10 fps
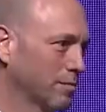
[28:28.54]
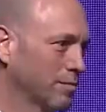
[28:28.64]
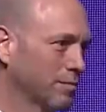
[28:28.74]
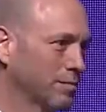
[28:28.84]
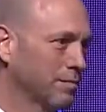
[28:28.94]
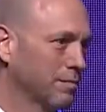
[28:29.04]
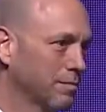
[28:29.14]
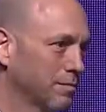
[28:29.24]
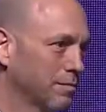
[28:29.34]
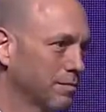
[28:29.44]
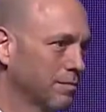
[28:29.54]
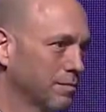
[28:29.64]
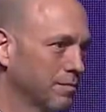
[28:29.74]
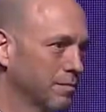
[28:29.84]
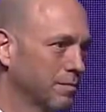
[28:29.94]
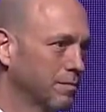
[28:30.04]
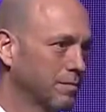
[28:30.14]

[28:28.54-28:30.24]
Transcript: No one is speaking in this clip.